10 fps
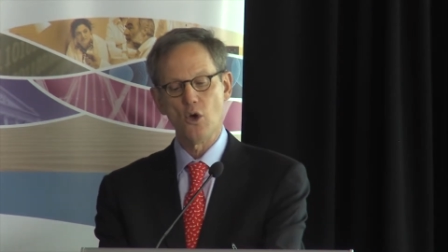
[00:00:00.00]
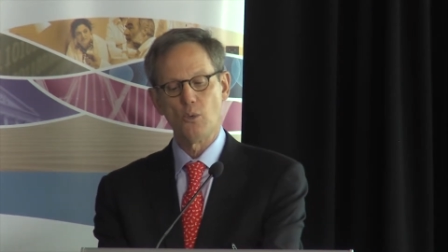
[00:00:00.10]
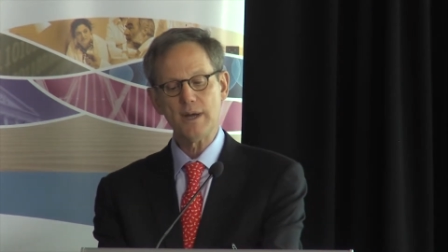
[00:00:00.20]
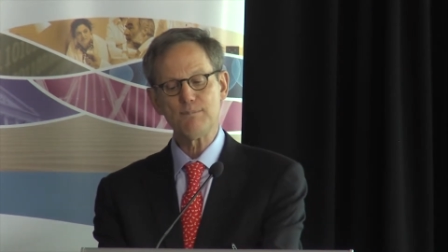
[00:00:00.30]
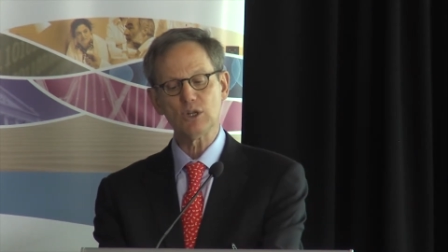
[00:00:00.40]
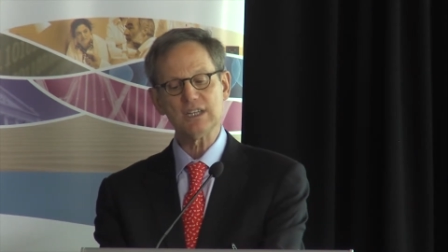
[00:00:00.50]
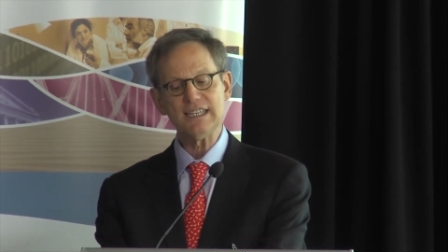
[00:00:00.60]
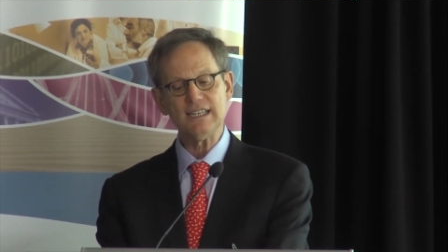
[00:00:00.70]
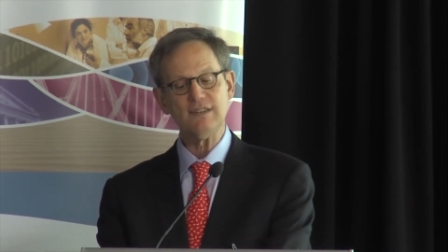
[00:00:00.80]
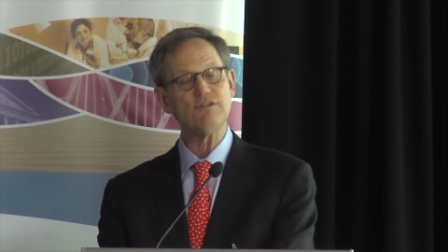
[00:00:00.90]
We
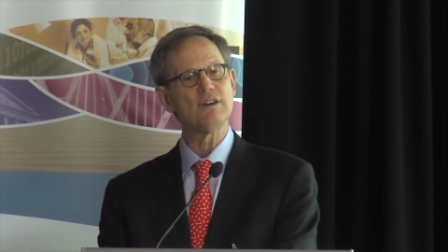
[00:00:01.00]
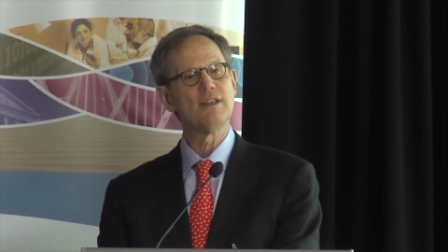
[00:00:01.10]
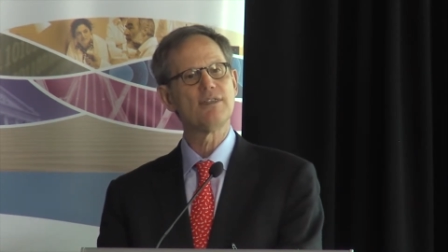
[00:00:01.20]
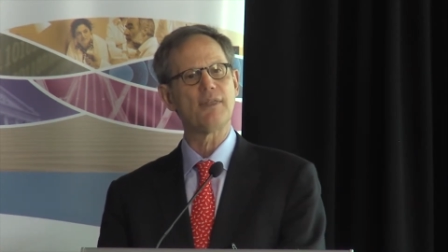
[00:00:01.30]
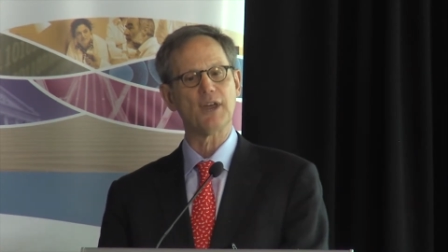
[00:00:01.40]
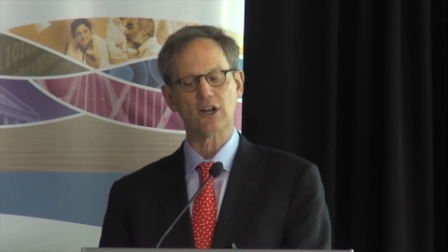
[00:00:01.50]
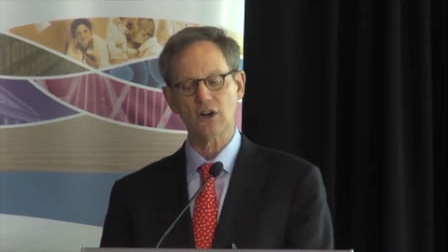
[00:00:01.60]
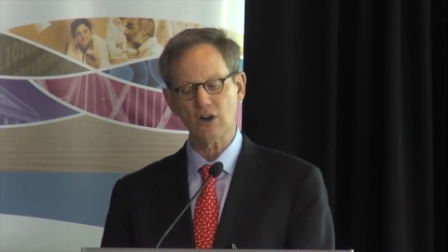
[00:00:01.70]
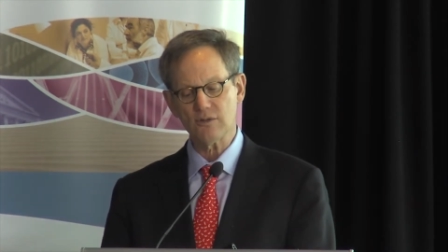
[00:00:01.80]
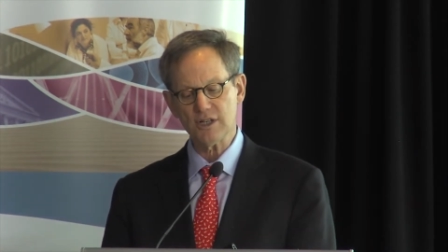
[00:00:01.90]
believe that the
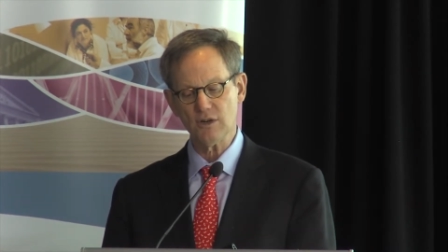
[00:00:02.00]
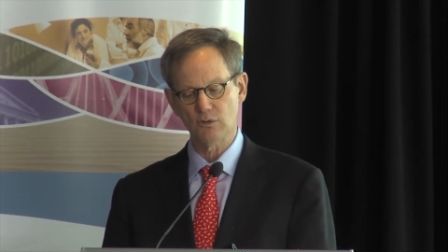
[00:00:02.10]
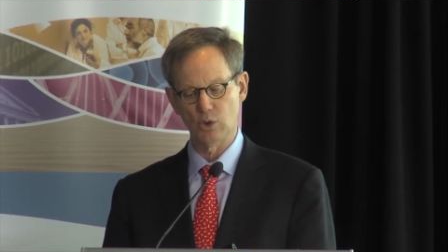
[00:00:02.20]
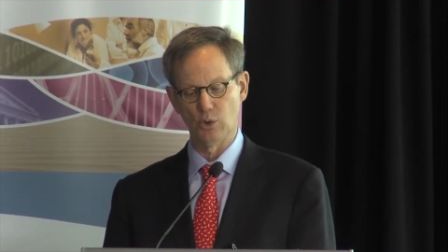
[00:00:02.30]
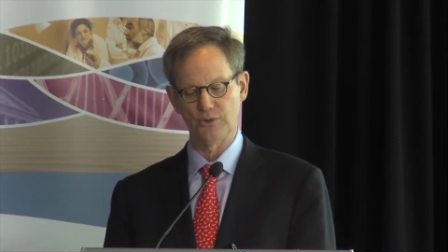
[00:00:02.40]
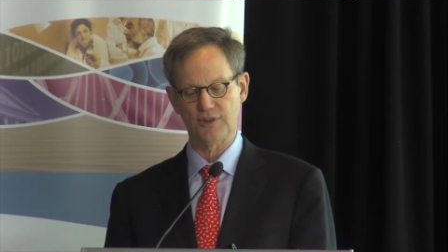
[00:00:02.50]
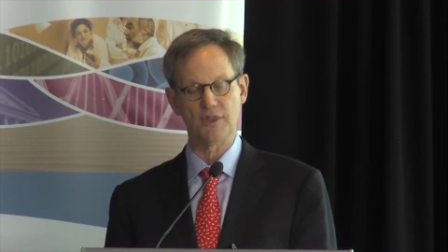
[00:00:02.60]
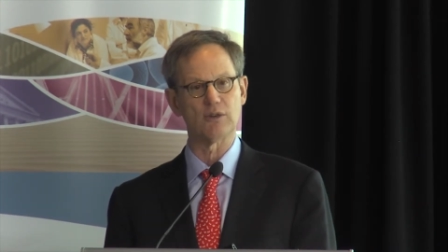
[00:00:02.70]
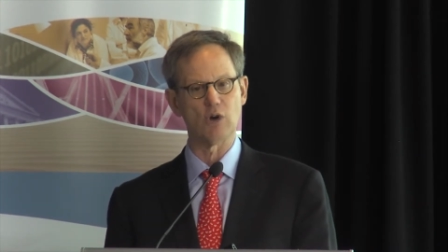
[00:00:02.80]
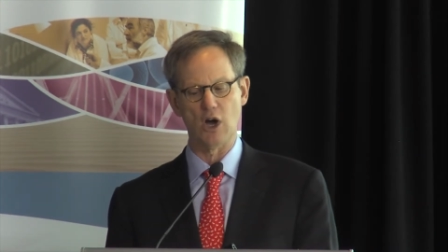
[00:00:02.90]
current rules of
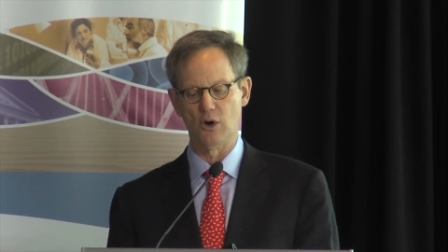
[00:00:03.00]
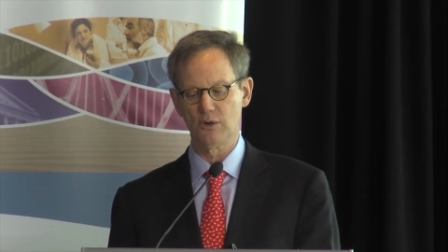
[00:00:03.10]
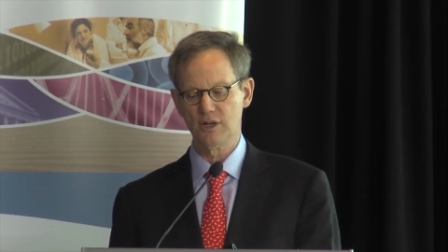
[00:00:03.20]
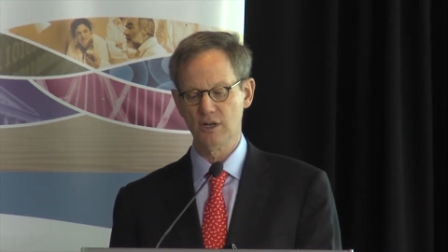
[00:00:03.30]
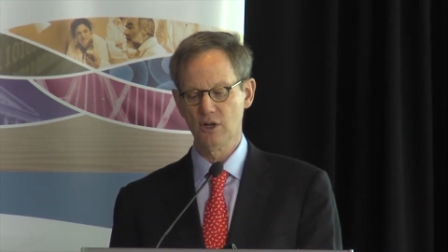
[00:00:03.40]
the road,